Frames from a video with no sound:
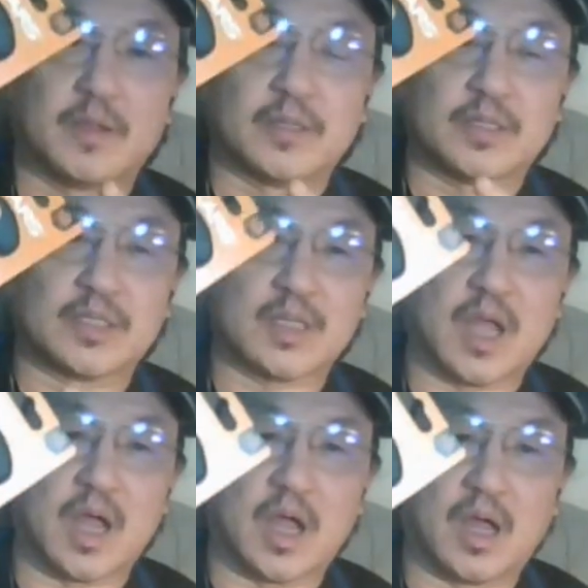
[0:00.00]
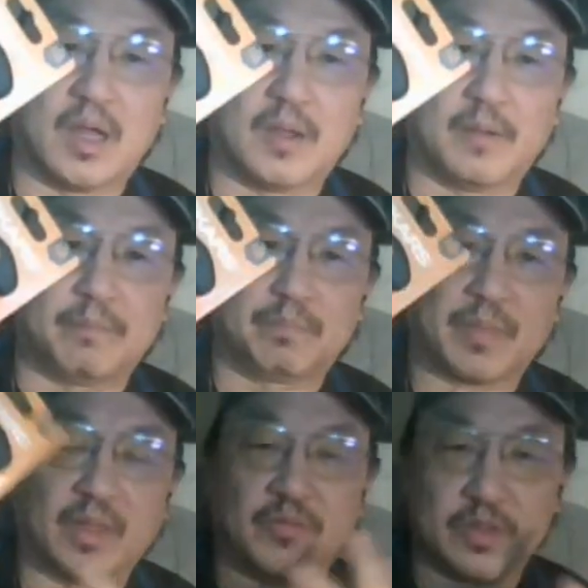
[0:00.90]
saw,
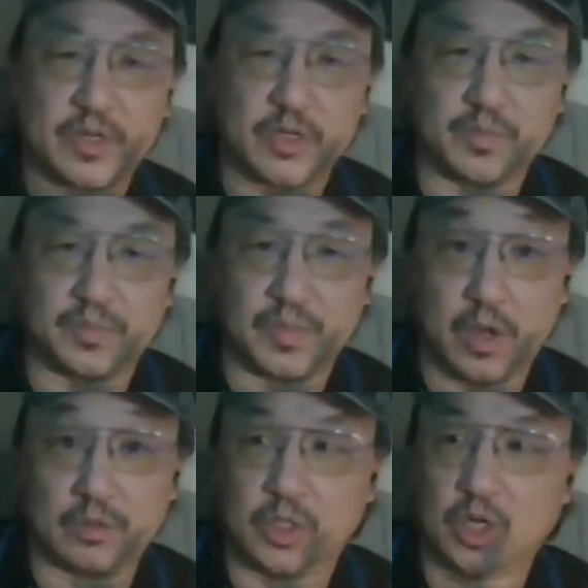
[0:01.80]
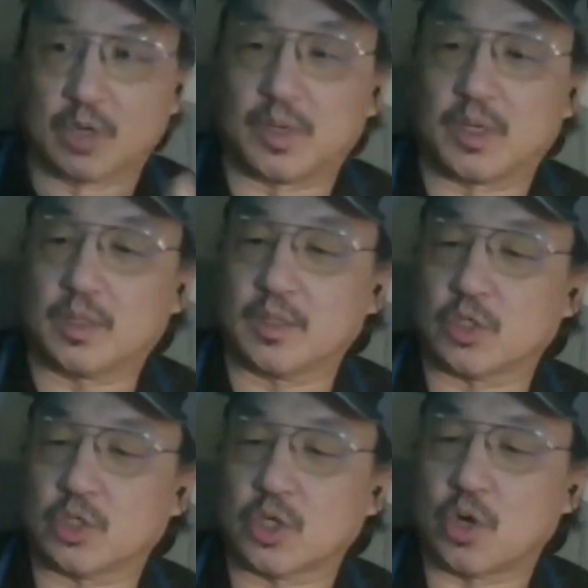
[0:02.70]
and Fiskars owns Gerber,
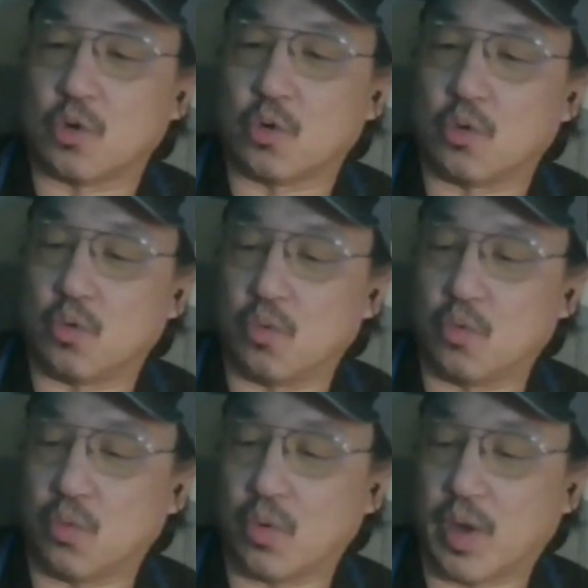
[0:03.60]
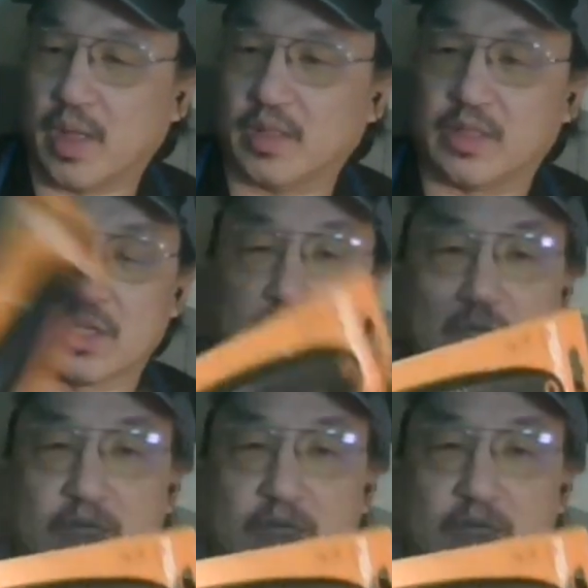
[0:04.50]
so this looks